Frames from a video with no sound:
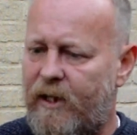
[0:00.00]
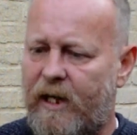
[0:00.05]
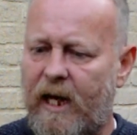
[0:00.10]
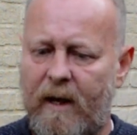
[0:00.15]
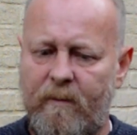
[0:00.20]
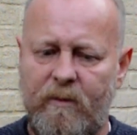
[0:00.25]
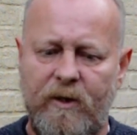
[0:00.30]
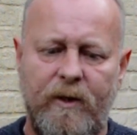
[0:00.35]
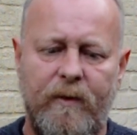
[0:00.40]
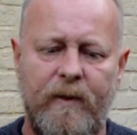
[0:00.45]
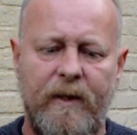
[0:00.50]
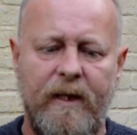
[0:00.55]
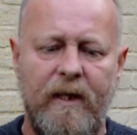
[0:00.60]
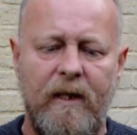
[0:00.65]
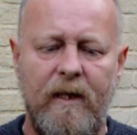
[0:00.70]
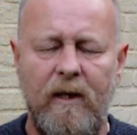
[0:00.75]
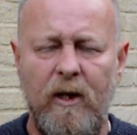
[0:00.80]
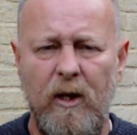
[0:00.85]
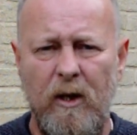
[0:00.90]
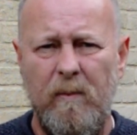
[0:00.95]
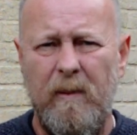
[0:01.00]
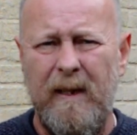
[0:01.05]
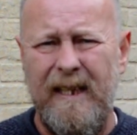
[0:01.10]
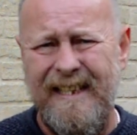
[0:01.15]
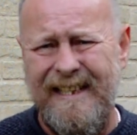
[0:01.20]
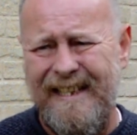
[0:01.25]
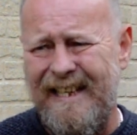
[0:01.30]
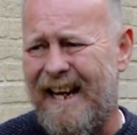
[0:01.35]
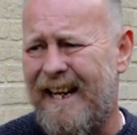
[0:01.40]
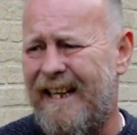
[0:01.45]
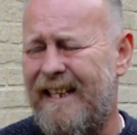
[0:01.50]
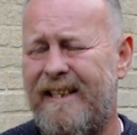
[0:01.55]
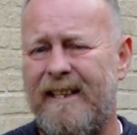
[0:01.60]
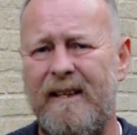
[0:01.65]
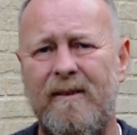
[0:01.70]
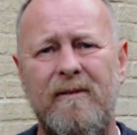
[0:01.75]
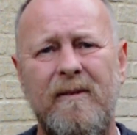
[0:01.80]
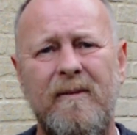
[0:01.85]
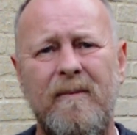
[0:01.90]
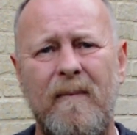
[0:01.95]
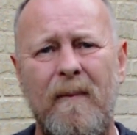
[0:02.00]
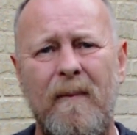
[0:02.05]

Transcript: kept you in a loop, and it's negative.